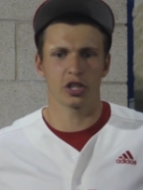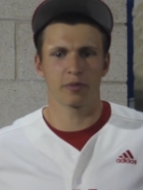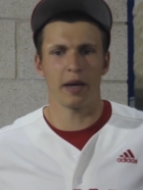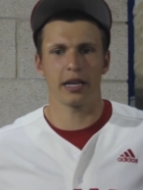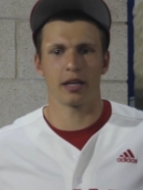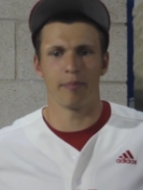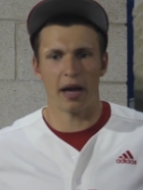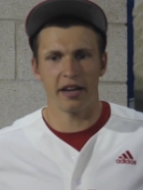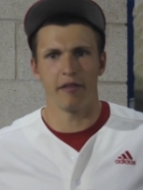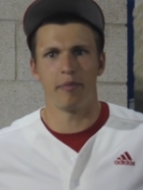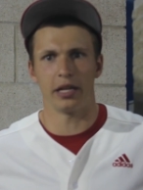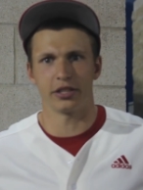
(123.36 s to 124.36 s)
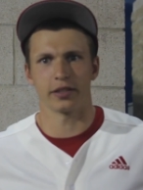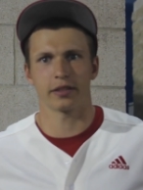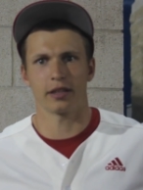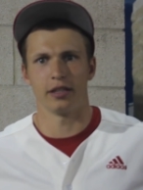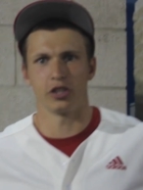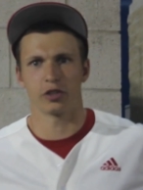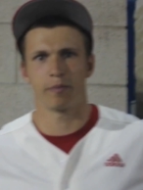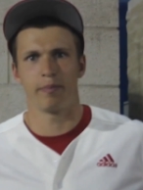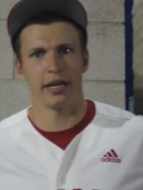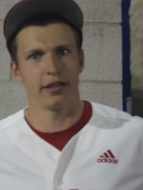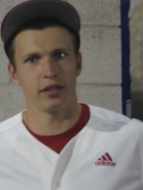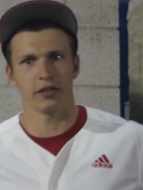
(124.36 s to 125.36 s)
just make competitive pitches and just
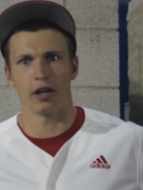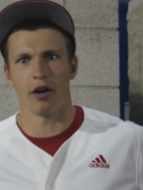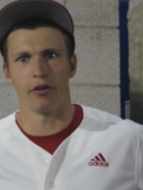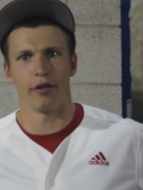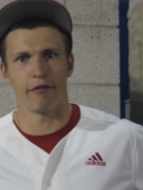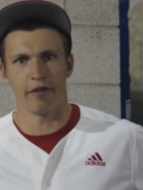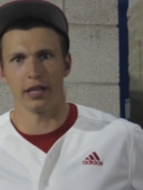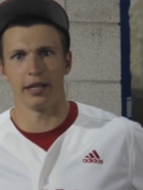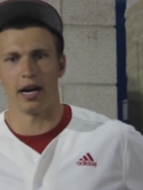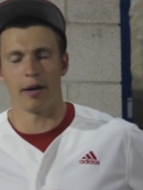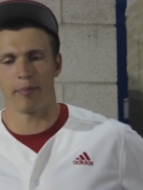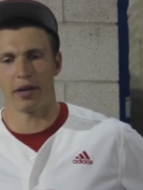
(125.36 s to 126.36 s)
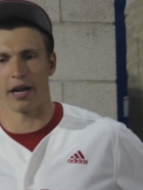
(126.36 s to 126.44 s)
be in the zone and fill it up.